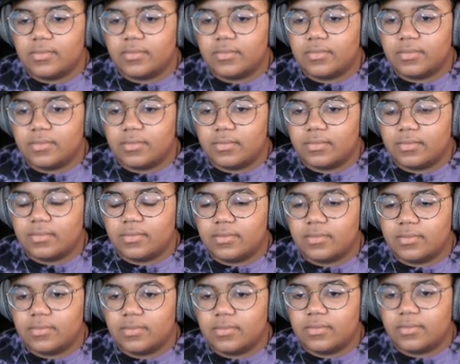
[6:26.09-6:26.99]

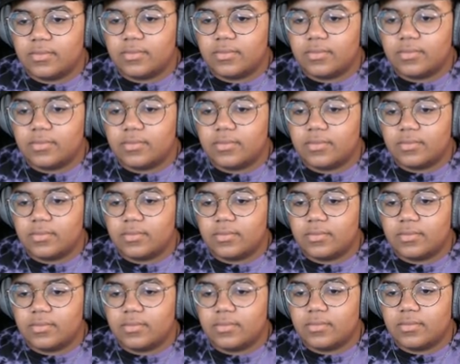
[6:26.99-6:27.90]

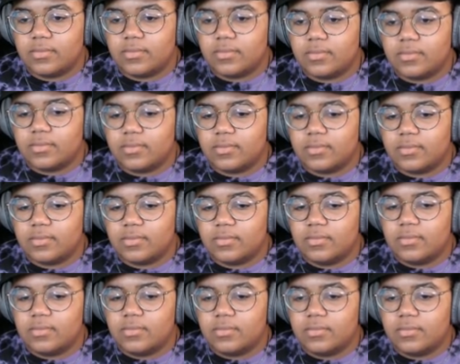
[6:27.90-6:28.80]

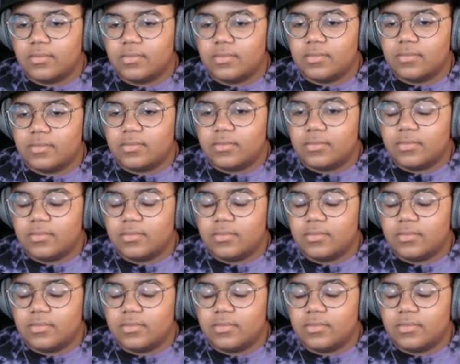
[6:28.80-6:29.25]
The person shown says nothing.